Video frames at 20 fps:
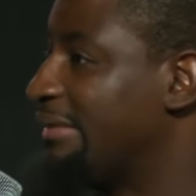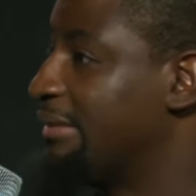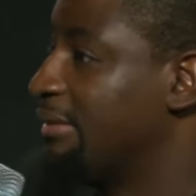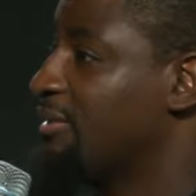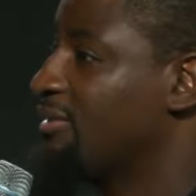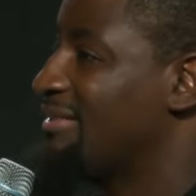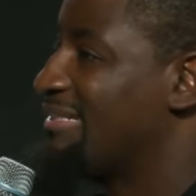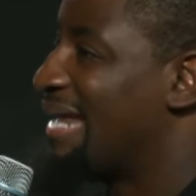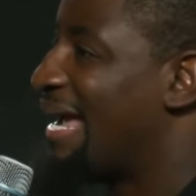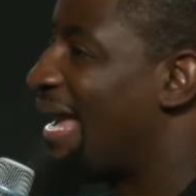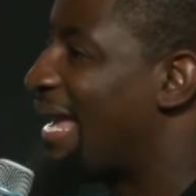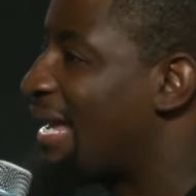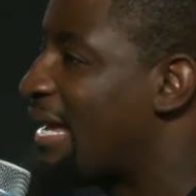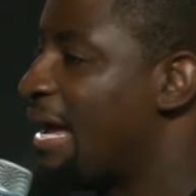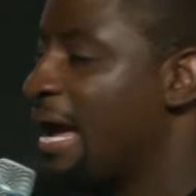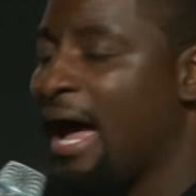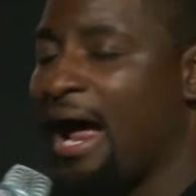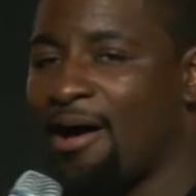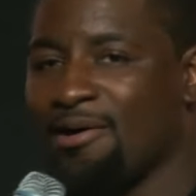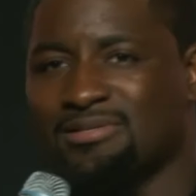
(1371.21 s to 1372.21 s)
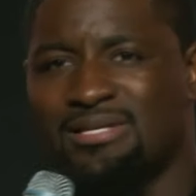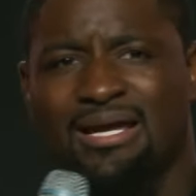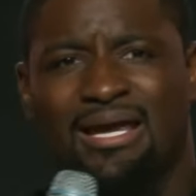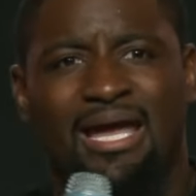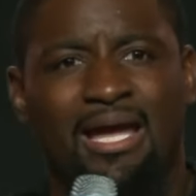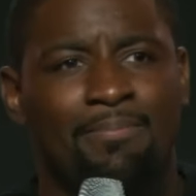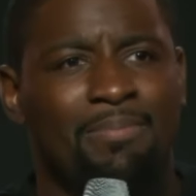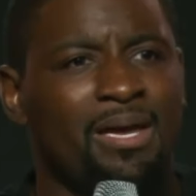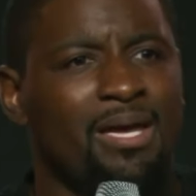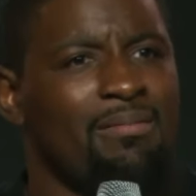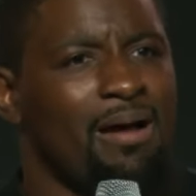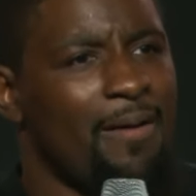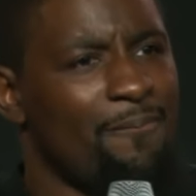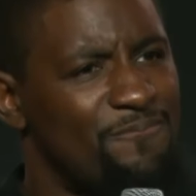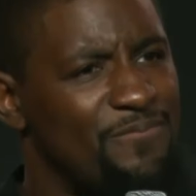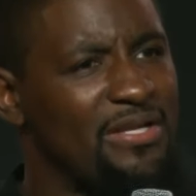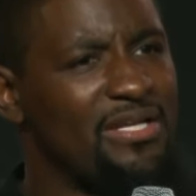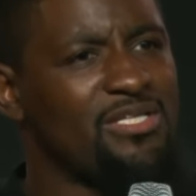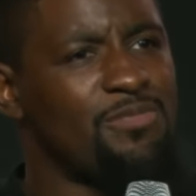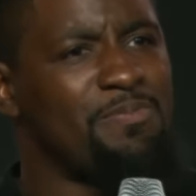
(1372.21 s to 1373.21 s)
The other day, I was like, hey, babe, I'm
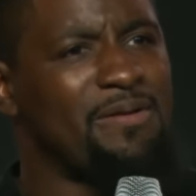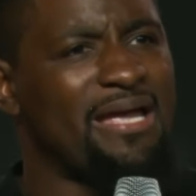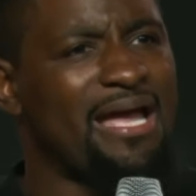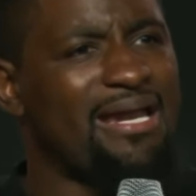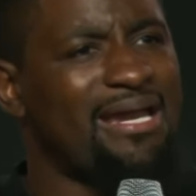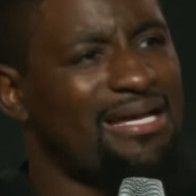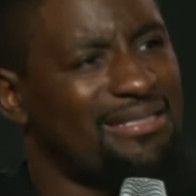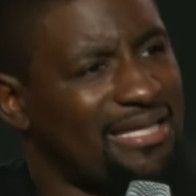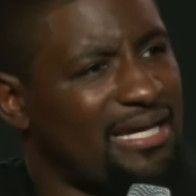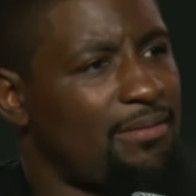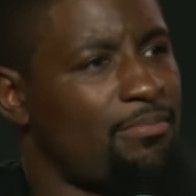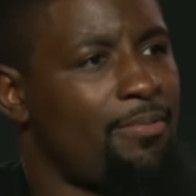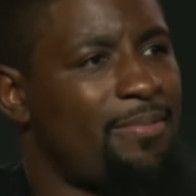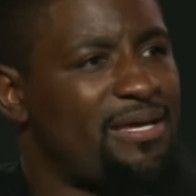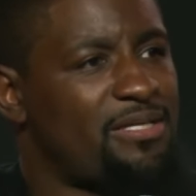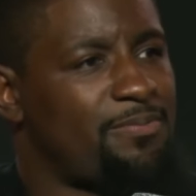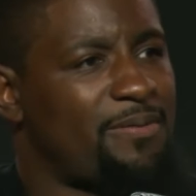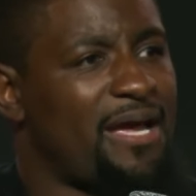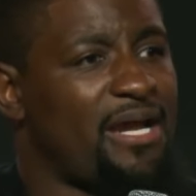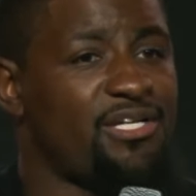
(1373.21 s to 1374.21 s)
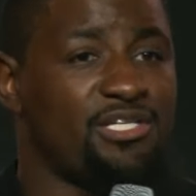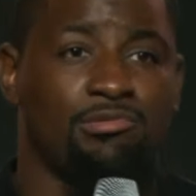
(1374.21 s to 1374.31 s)
feeling spaghetti. I think I'm gonna make spaghetti.